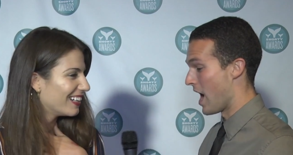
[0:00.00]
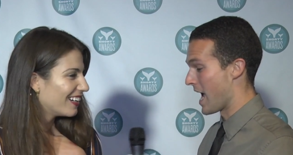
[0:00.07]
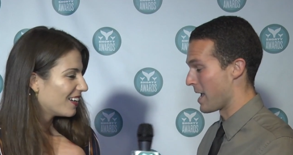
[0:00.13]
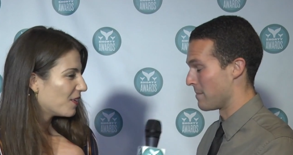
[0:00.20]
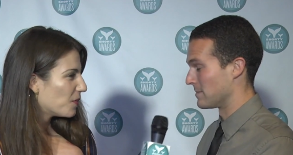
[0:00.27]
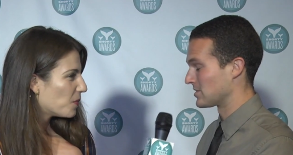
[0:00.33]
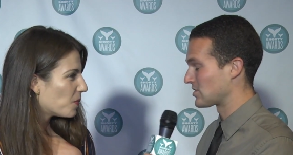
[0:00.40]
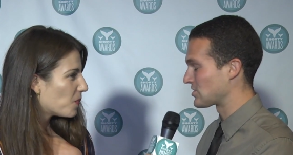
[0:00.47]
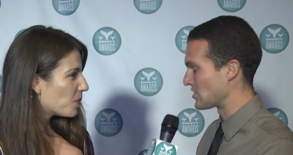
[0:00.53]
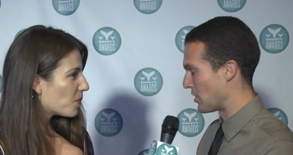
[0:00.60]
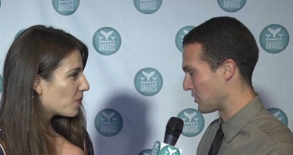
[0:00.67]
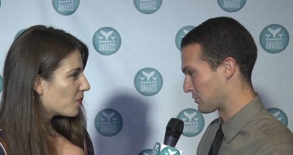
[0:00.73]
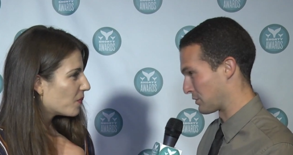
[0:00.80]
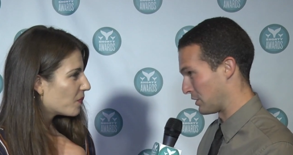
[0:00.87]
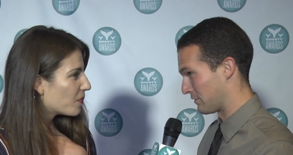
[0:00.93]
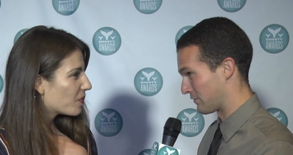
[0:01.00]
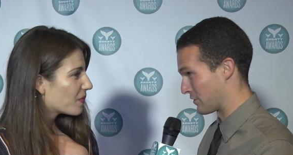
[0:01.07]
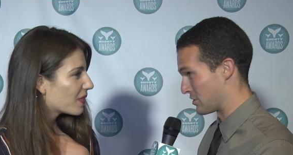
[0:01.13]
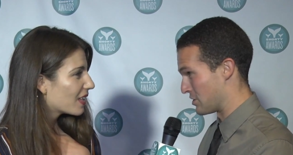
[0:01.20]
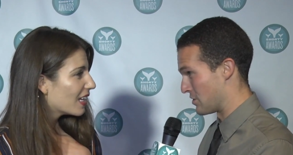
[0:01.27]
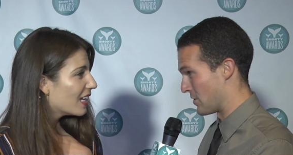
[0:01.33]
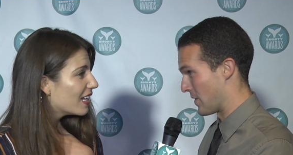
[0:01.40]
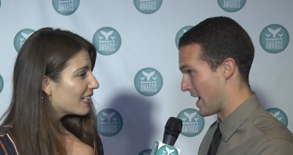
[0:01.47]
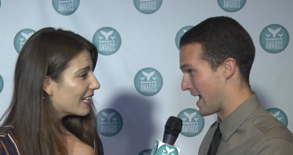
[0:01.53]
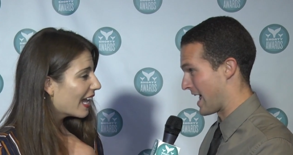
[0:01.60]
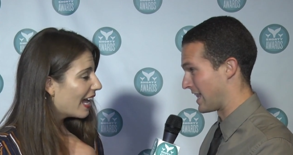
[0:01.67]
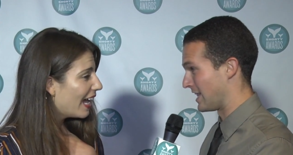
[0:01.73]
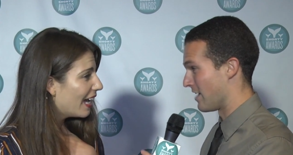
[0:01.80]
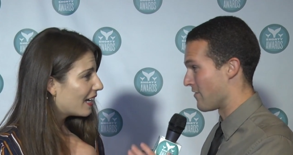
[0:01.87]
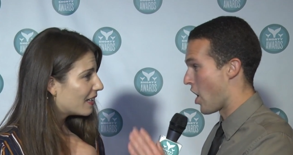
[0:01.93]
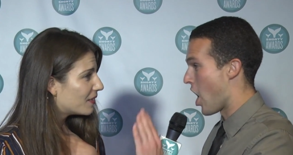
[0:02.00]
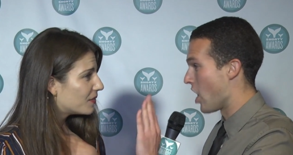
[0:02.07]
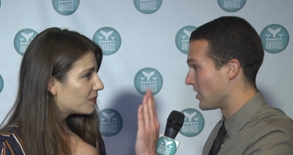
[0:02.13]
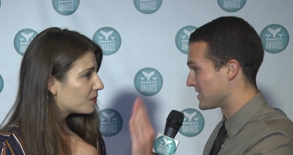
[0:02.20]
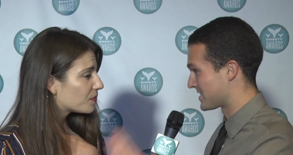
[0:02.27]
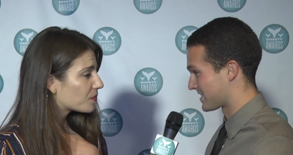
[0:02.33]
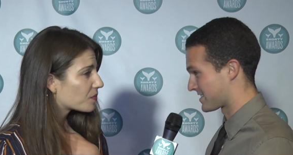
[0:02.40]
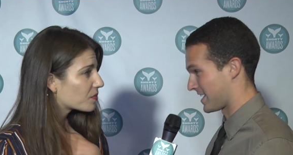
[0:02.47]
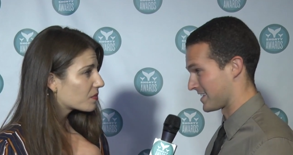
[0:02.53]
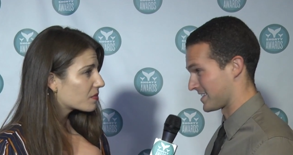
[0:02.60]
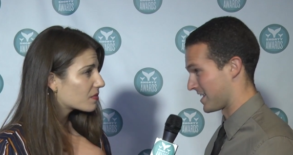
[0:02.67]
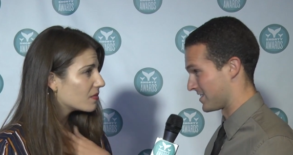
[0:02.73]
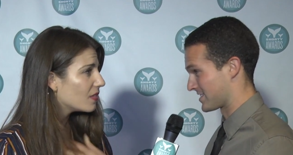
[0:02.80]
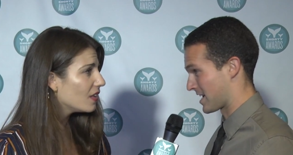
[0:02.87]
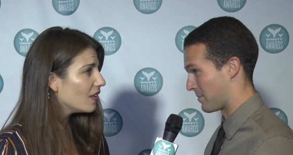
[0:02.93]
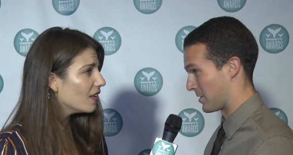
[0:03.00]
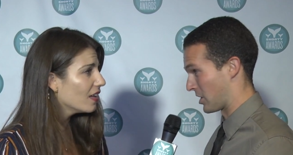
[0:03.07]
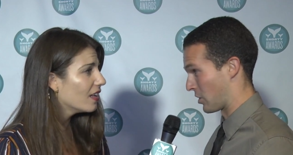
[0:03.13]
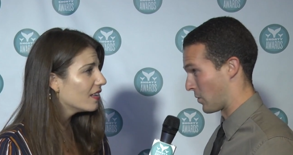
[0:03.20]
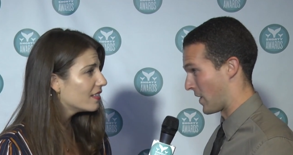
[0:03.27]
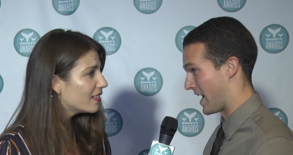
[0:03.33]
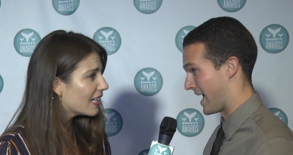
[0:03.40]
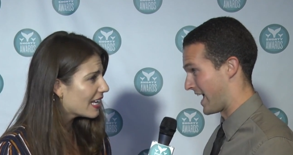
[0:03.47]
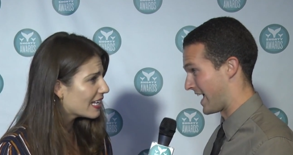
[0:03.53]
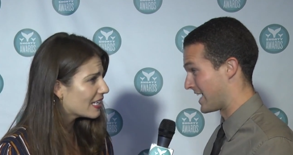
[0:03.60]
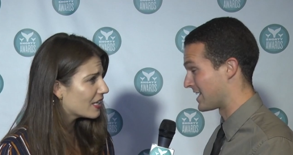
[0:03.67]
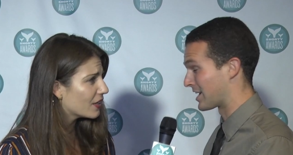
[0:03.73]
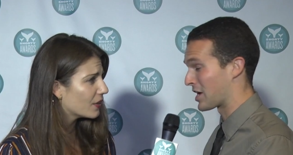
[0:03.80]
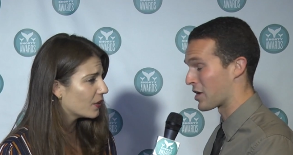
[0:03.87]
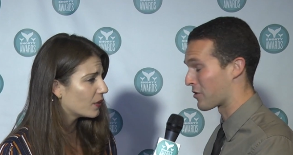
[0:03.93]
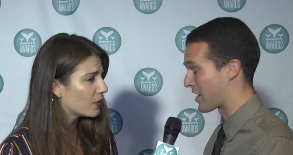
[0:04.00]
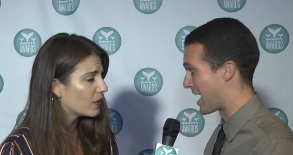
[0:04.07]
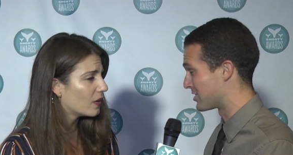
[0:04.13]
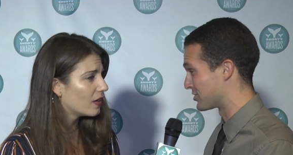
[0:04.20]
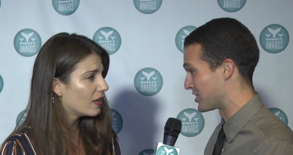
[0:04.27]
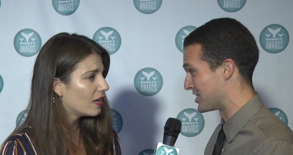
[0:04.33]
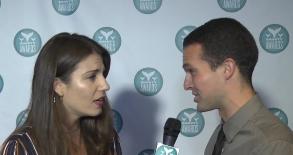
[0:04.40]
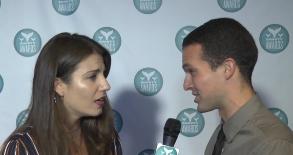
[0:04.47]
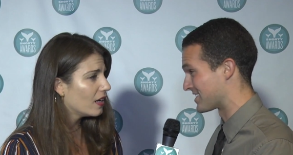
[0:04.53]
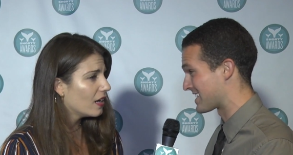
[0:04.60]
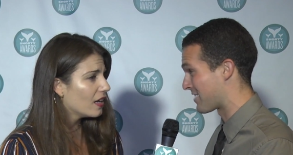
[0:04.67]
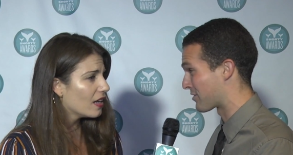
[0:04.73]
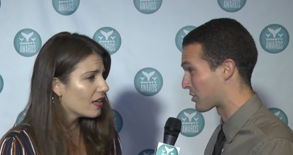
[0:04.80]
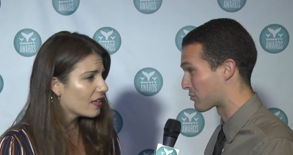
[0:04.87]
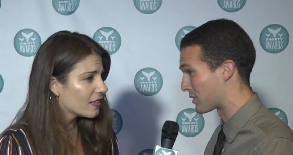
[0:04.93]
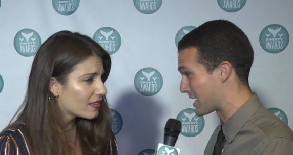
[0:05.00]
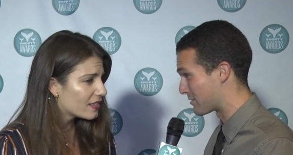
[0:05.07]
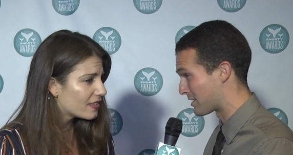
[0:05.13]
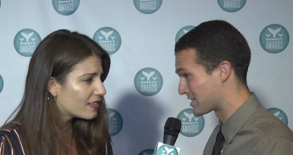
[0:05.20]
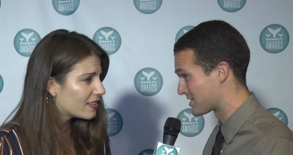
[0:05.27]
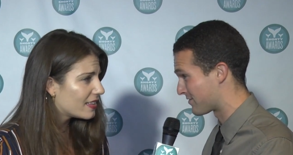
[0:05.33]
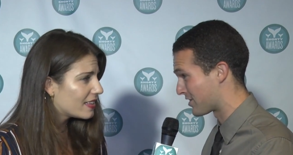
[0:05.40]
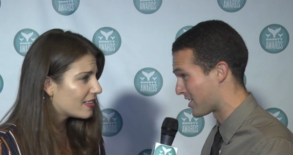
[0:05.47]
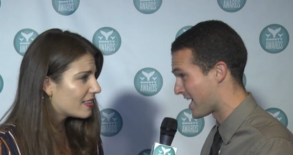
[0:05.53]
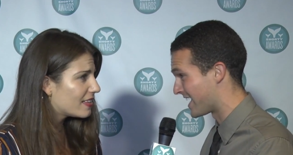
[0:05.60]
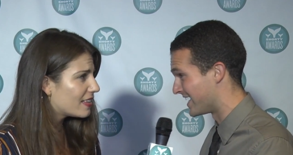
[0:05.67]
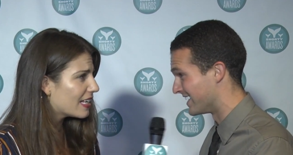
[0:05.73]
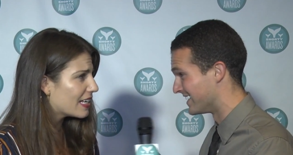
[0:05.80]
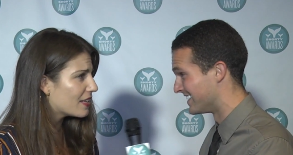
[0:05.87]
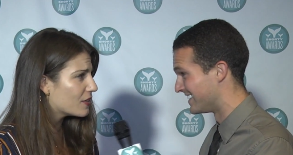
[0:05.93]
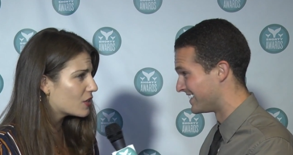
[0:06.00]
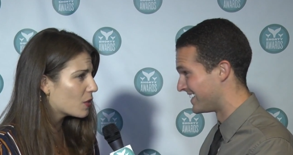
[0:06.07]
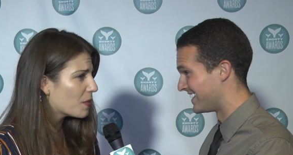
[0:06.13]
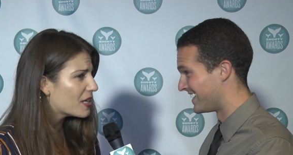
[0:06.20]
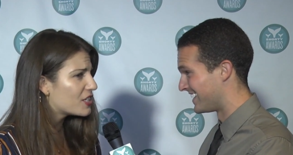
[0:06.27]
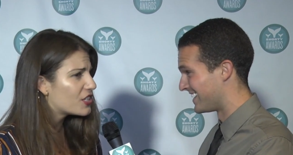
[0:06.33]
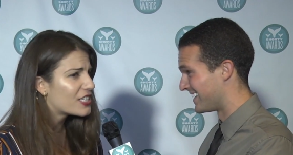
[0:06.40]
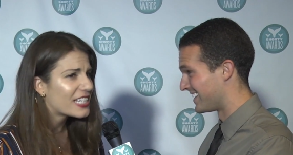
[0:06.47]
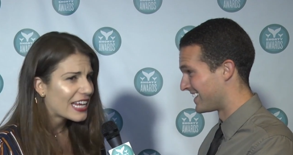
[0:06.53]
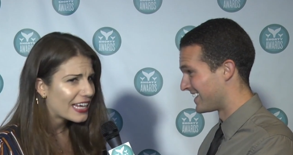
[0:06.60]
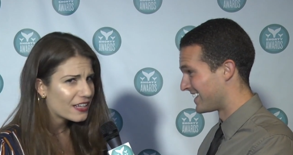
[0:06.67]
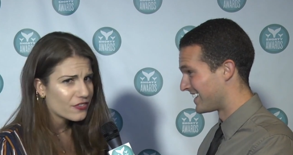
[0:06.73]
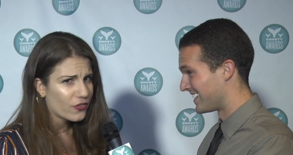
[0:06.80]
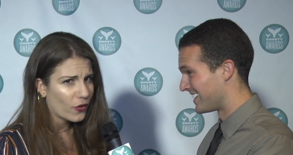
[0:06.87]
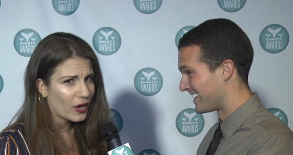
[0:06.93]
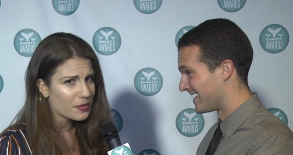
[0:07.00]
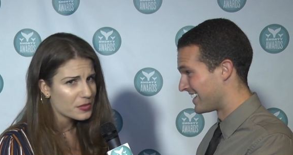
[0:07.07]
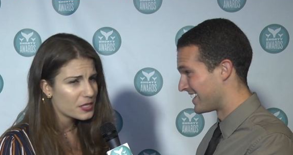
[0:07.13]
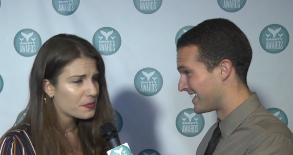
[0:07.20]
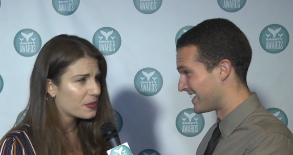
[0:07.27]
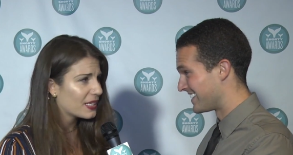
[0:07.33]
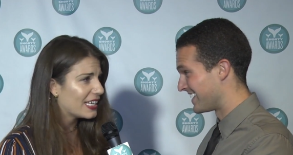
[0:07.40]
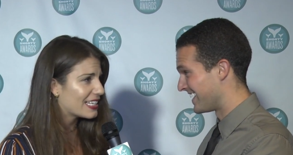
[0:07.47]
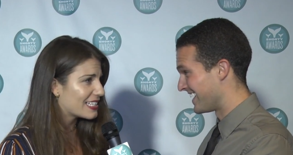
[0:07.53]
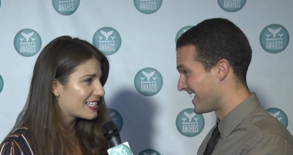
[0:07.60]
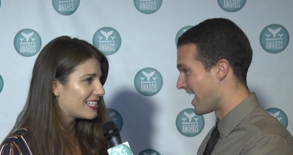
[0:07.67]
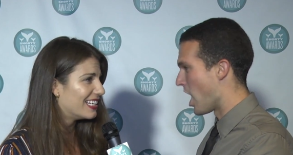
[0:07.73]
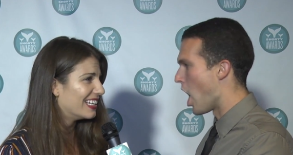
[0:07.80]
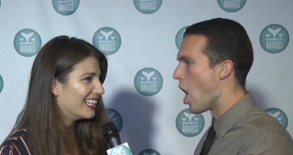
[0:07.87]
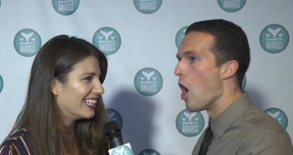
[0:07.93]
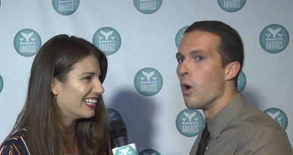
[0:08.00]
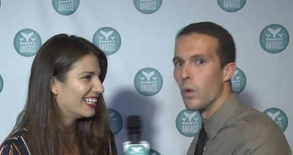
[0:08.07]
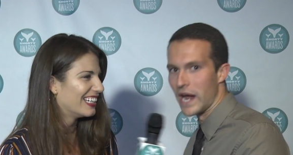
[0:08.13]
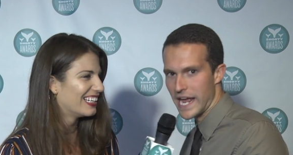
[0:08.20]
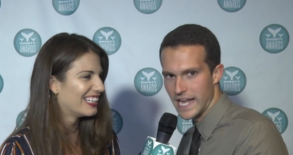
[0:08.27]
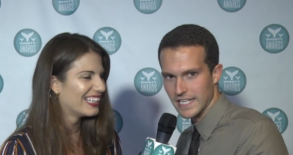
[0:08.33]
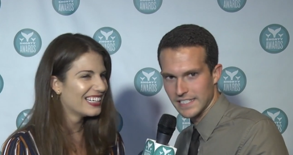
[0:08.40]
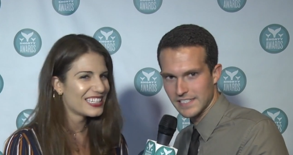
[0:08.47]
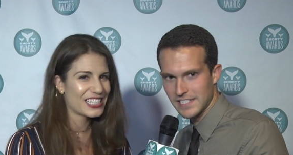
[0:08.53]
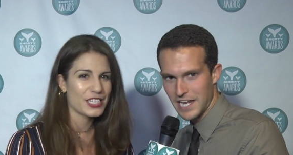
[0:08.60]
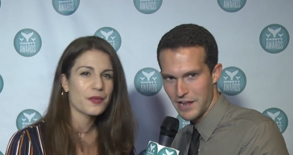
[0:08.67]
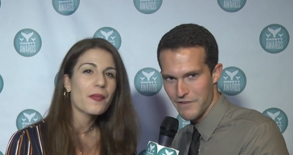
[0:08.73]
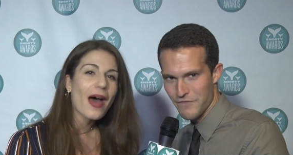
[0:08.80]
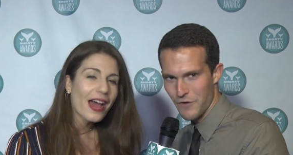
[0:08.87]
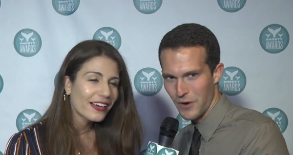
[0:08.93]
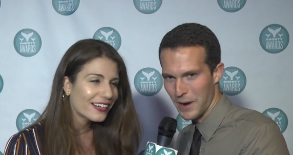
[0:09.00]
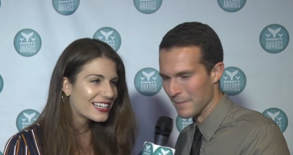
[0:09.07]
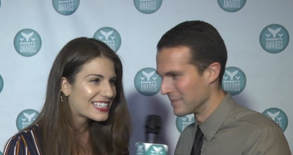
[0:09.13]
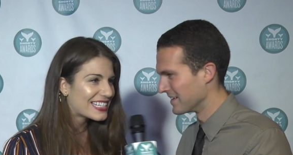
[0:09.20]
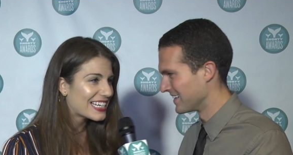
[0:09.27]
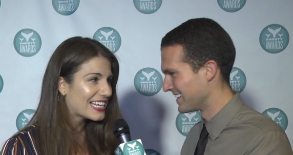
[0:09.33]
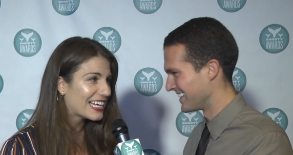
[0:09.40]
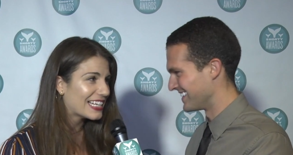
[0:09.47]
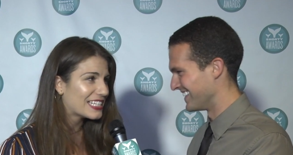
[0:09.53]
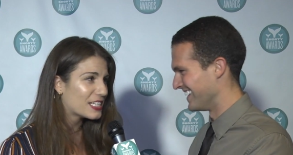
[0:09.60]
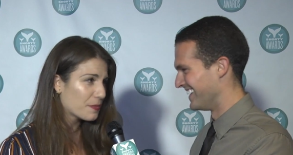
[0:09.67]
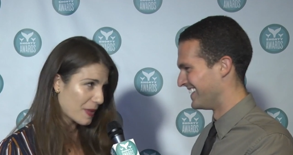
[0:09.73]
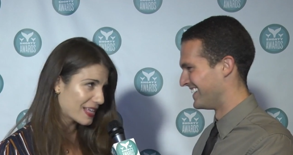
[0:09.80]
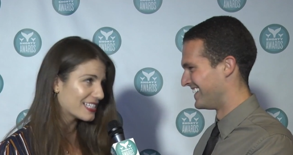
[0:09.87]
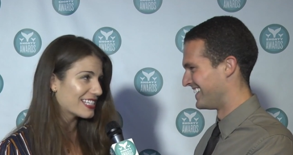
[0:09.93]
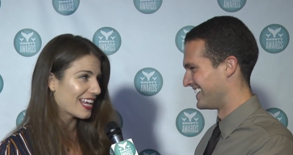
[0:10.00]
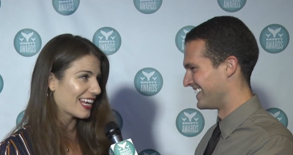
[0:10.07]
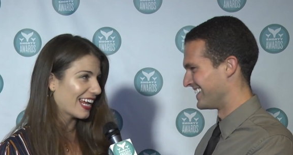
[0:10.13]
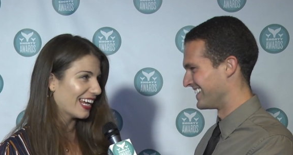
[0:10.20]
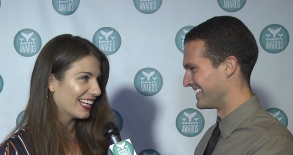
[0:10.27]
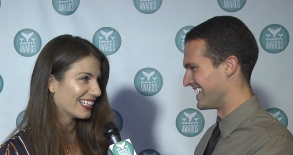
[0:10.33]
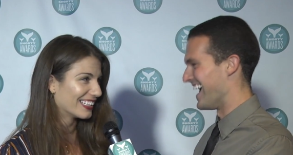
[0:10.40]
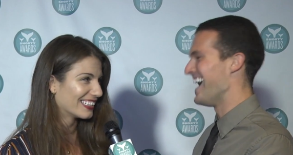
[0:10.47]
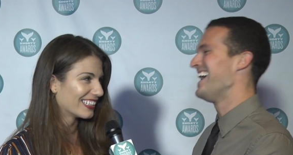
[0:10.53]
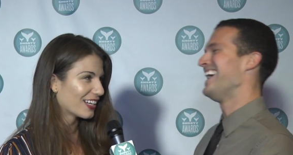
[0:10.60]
Speaker 1: I am so thrilled for you, and I love all the success that is coming your way. Thank and you. congratulations. Have a great rest of your night. Thank
Speaker 2: you so much. Stay informed, please.
Speaker 1: Always stay informed.
Speaker 2: See, depends on it. Yeah.